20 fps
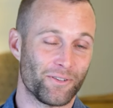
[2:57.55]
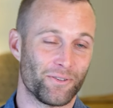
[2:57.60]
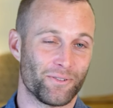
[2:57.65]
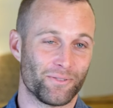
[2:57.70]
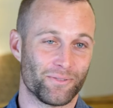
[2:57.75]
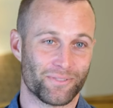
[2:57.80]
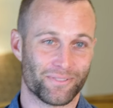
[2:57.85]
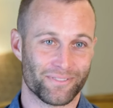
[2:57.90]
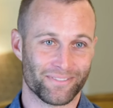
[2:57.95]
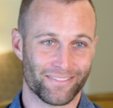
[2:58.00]

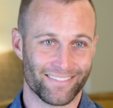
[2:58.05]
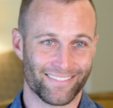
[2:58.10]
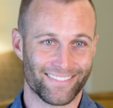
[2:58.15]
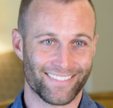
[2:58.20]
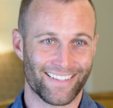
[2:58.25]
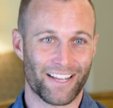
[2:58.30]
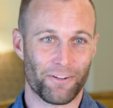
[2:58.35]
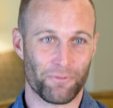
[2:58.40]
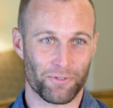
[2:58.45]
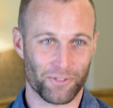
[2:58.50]
who's
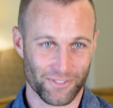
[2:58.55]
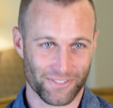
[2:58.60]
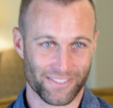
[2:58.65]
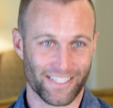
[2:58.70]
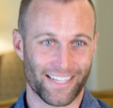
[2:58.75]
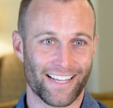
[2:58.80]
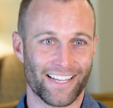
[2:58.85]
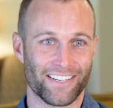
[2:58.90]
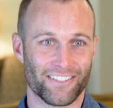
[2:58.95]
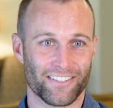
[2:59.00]
a real
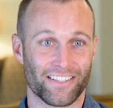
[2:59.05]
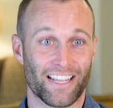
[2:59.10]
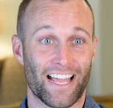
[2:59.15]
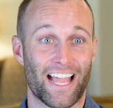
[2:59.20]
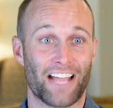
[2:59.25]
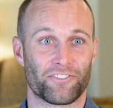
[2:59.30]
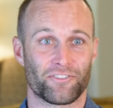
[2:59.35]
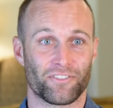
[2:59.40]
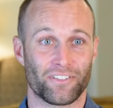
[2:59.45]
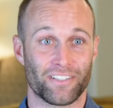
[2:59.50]
estate agent that
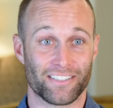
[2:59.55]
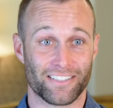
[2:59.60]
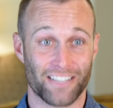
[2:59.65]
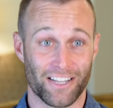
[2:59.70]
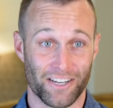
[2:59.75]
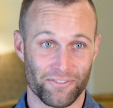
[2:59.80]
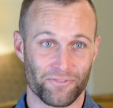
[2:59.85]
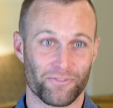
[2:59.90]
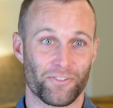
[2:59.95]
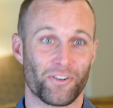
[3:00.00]
actually has
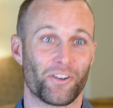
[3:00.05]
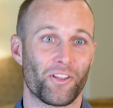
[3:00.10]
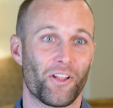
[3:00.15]
done it for a